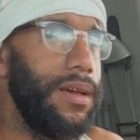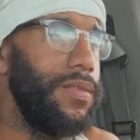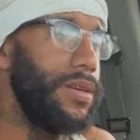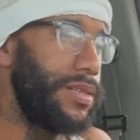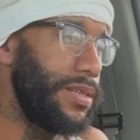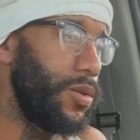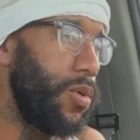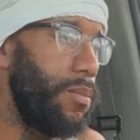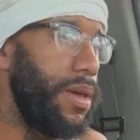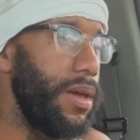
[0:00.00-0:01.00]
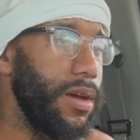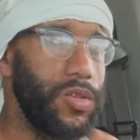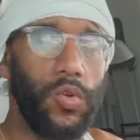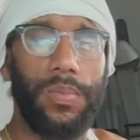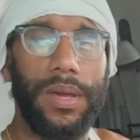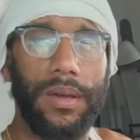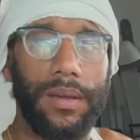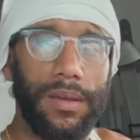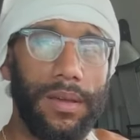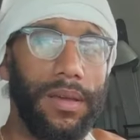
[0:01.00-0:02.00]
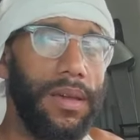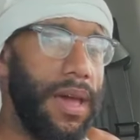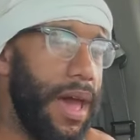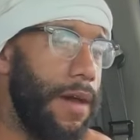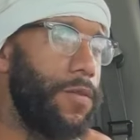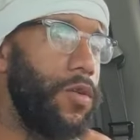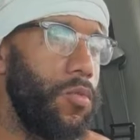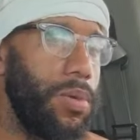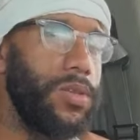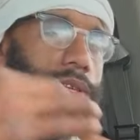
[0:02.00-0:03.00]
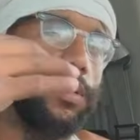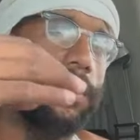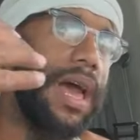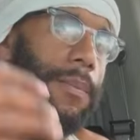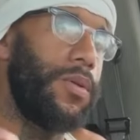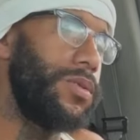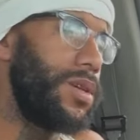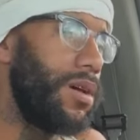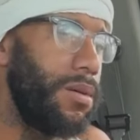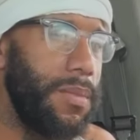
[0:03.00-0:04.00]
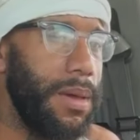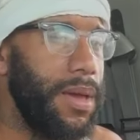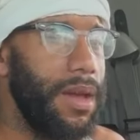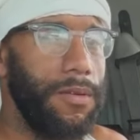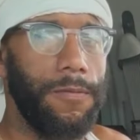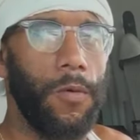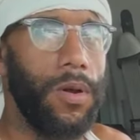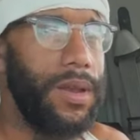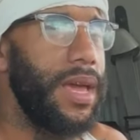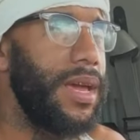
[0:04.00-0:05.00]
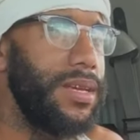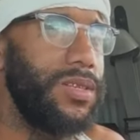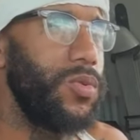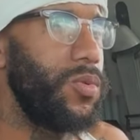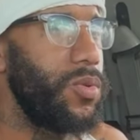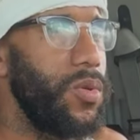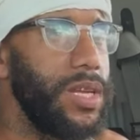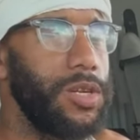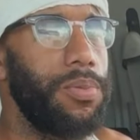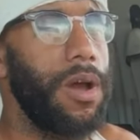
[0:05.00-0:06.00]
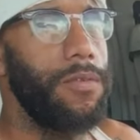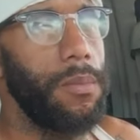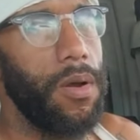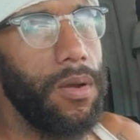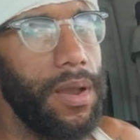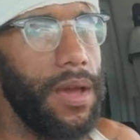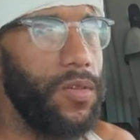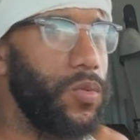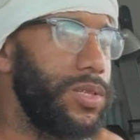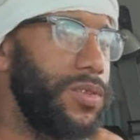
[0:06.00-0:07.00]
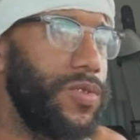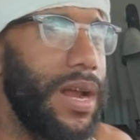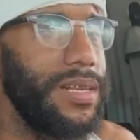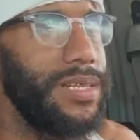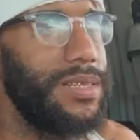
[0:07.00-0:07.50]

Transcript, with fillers: the system would be a two pick. After you built your capital sum, maybe every four days you, you hit your profit mark, now you switch your strategy